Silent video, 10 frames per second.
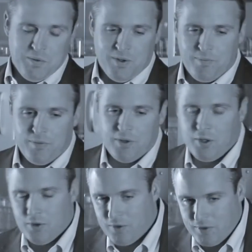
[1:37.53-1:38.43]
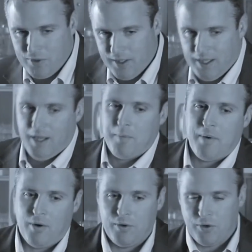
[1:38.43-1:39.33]
Well, you know, thinking
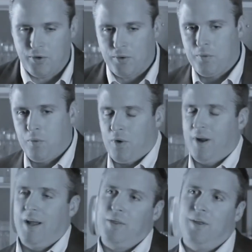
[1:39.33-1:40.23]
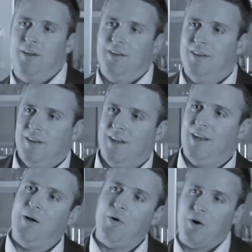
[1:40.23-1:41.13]
about your work ethic
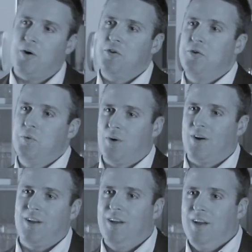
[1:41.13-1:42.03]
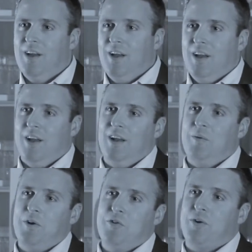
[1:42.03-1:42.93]
and how hard you work, and I
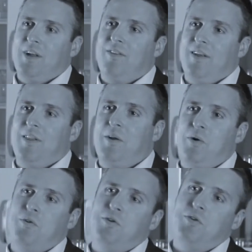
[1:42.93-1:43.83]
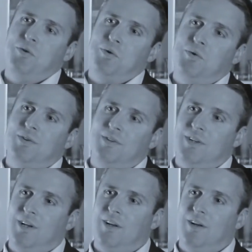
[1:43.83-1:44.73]
want to translate that over to
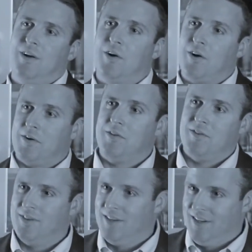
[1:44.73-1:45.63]
our hearts.